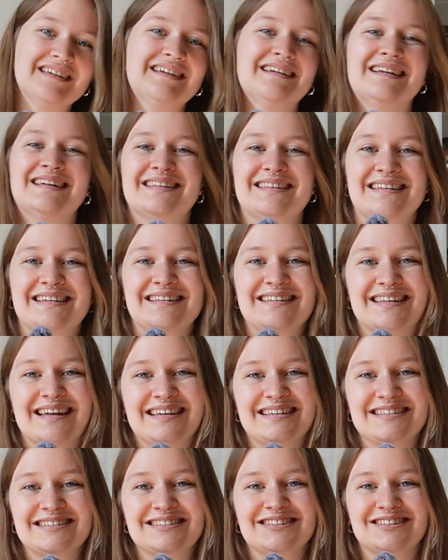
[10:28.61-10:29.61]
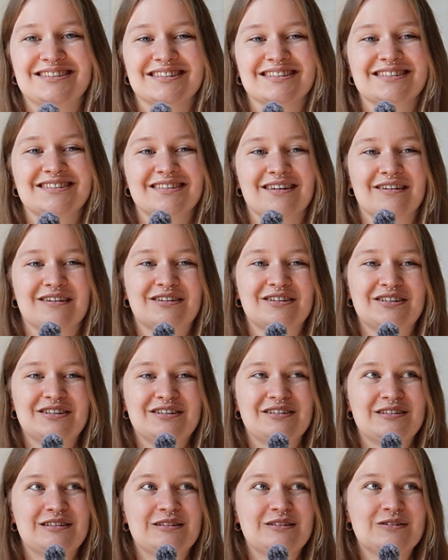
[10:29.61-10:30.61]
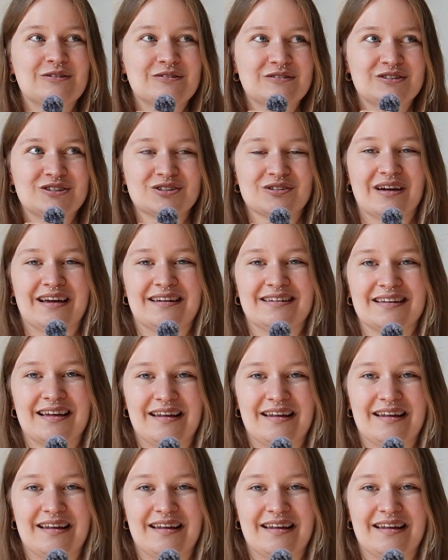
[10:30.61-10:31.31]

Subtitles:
and I think that is just a cute trend.